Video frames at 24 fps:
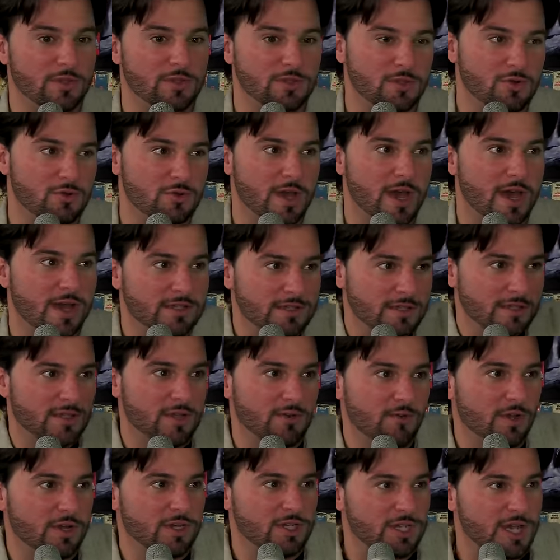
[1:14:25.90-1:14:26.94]
the two guys that they
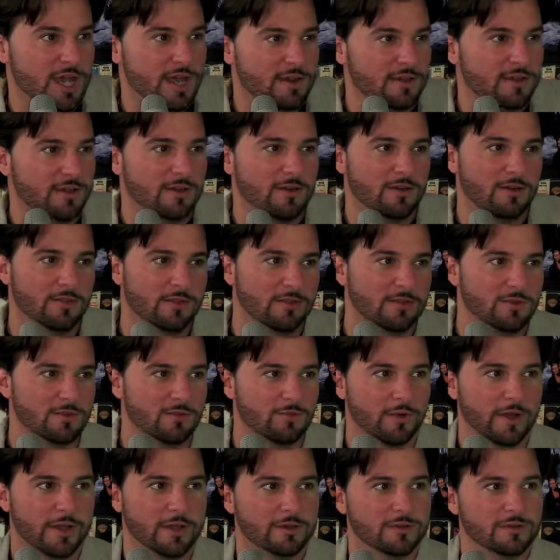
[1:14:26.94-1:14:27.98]
rush out of there are the two
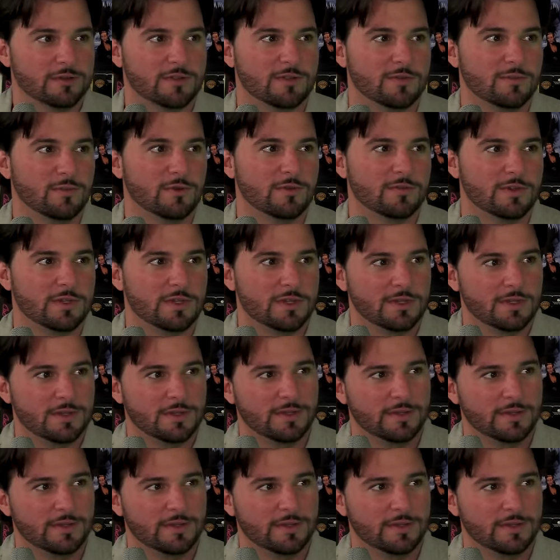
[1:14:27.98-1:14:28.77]
writers of the movie.